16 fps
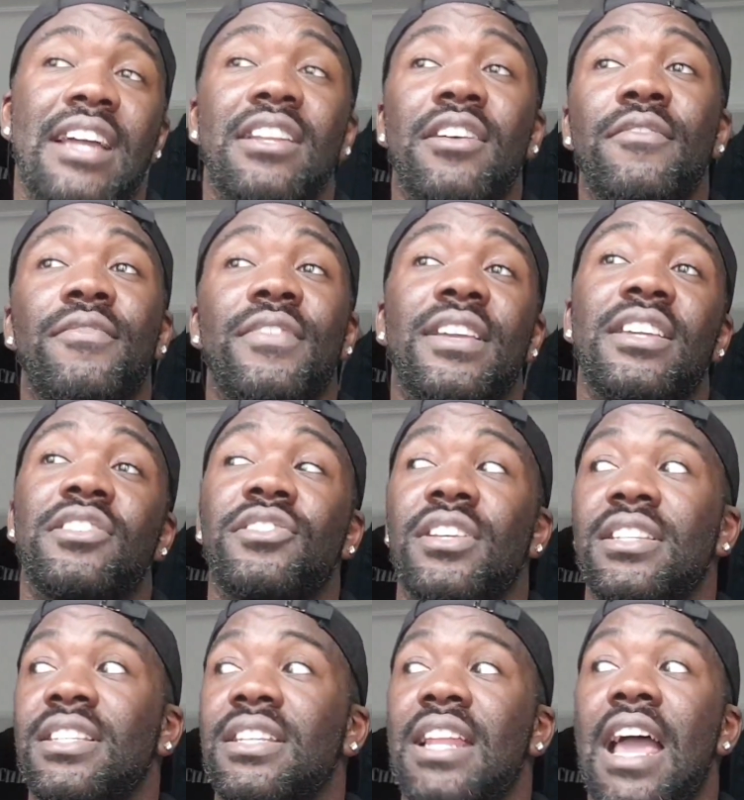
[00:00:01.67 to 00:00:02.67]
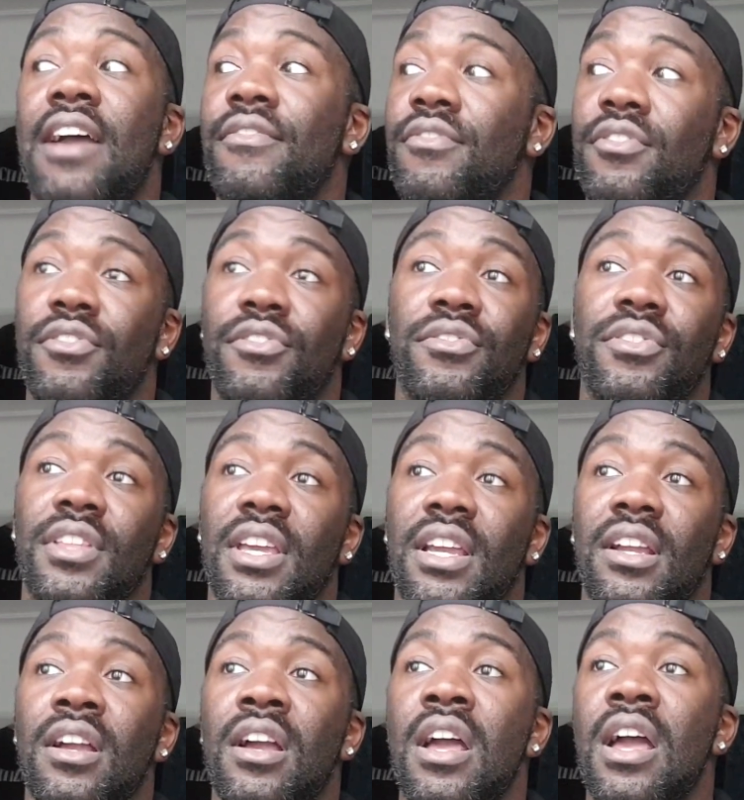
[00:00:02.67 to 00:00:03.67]
I don't think it's just an African
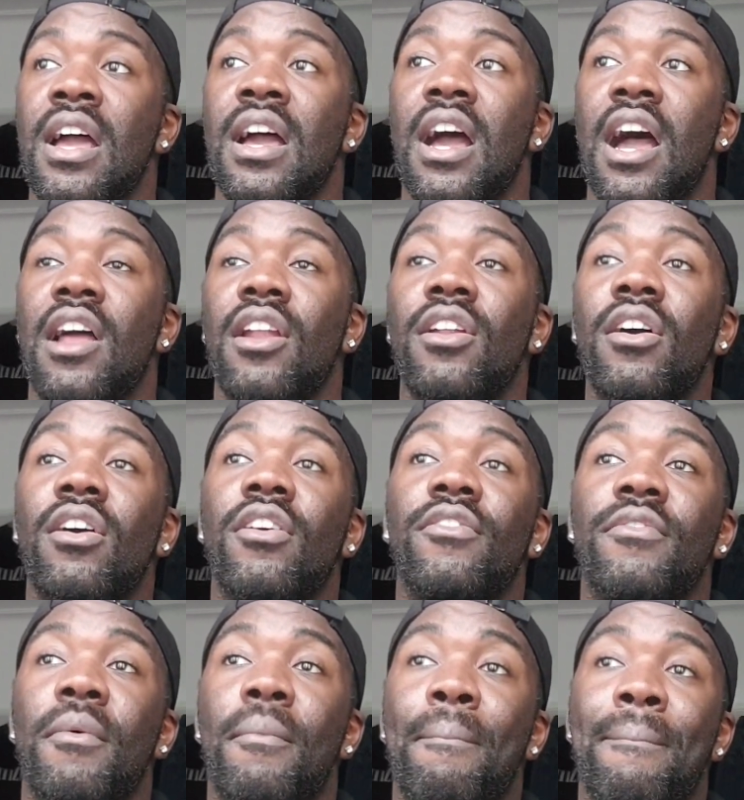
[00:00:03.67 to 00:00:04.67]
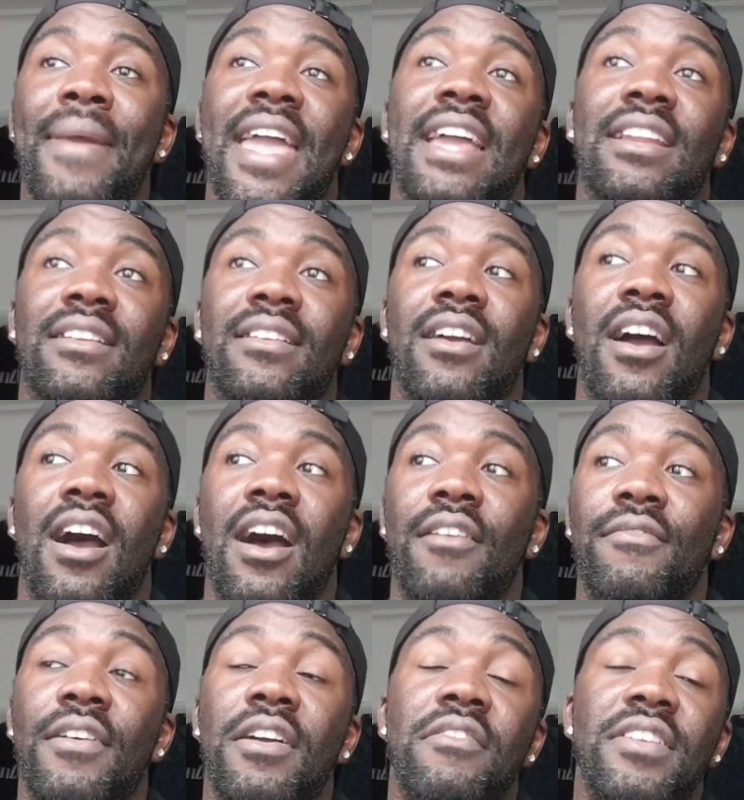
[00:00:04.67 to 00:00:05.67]
thing. A lot of men
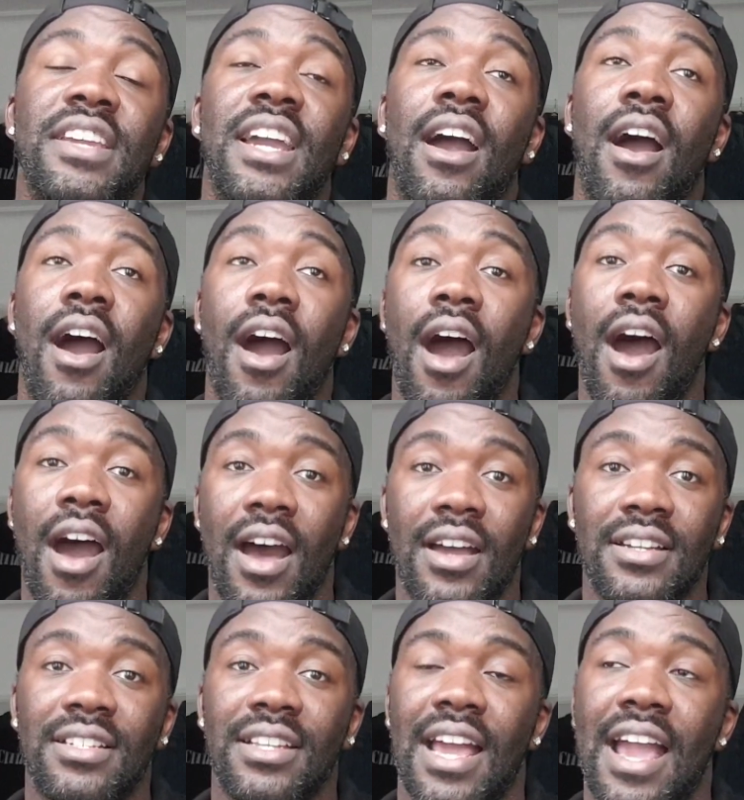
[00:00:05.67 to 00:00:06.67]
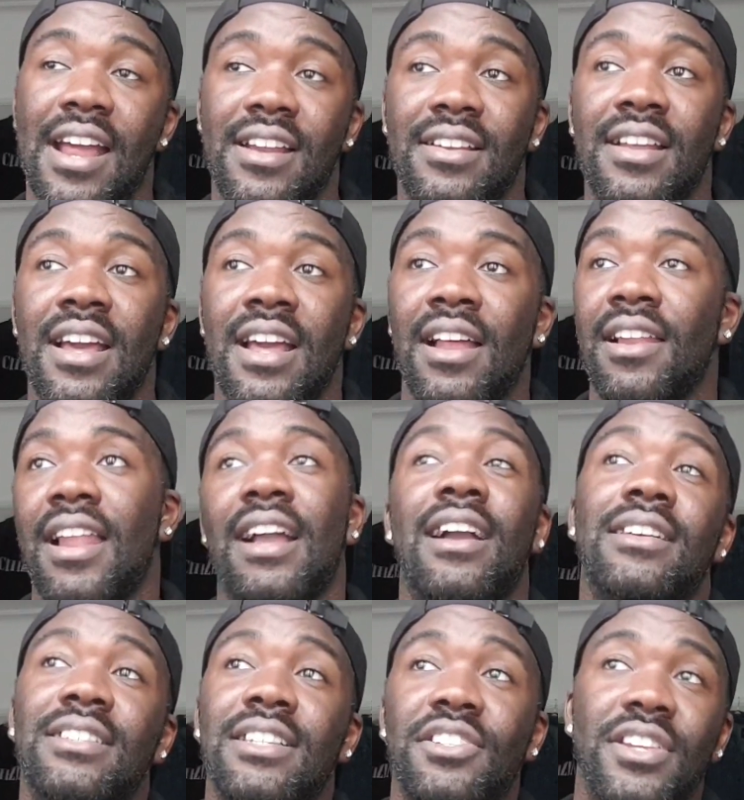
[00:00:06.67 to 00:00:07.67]
are very hard, and
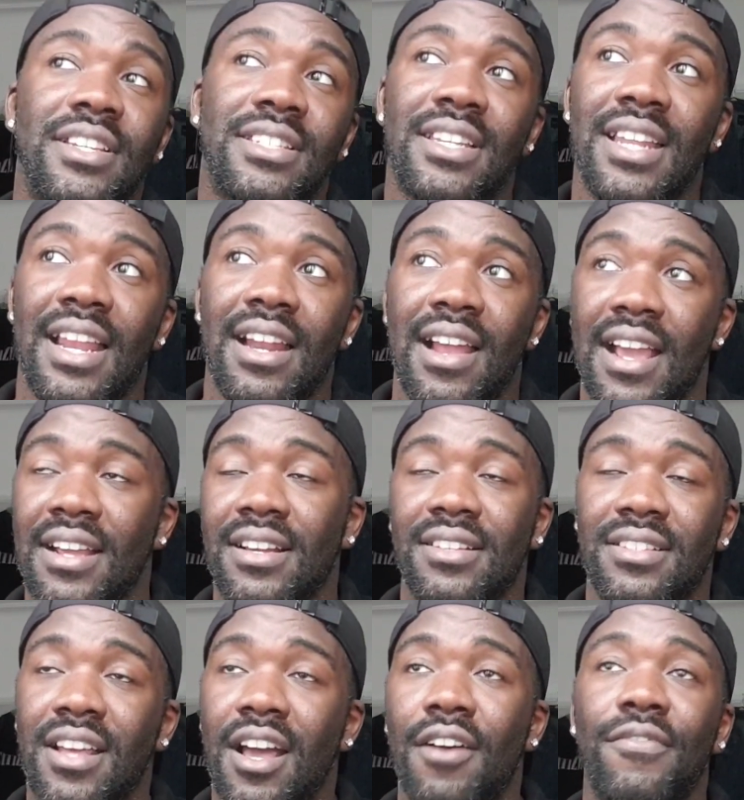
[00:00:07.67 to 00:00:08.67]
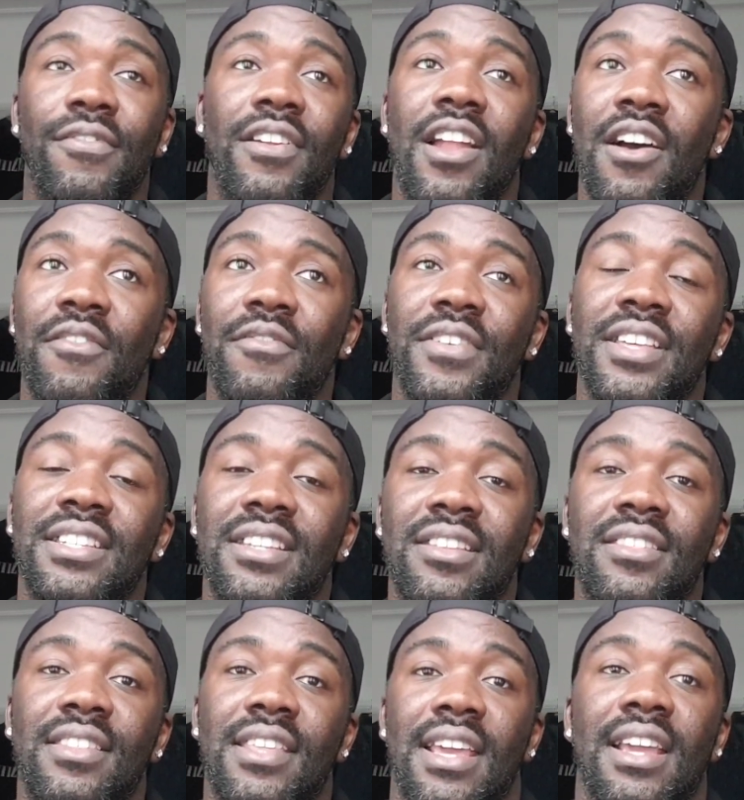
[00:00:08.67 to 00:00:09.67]
like I said yesterday, like tough love is a
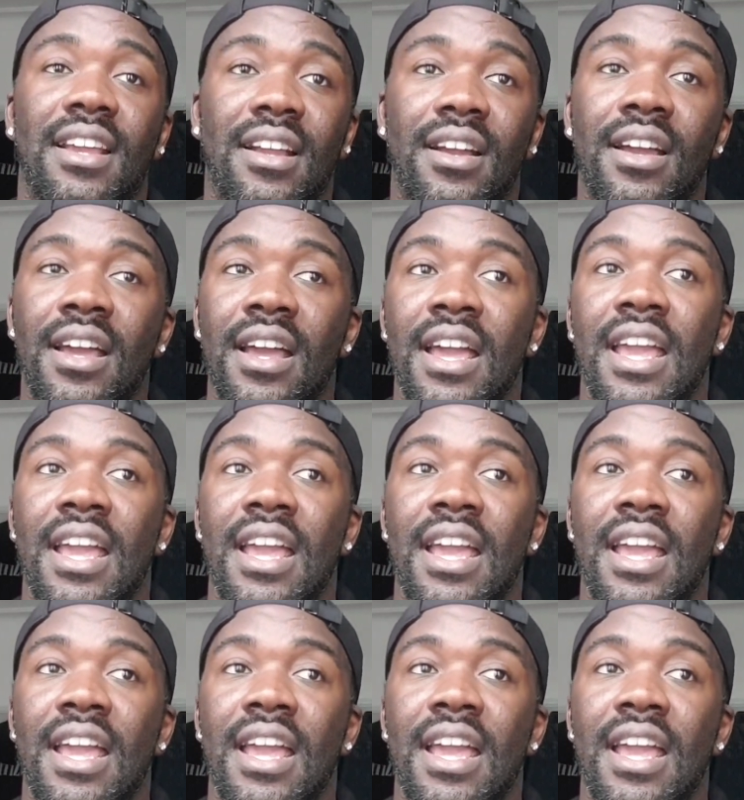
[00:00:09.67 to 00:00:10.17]
thing.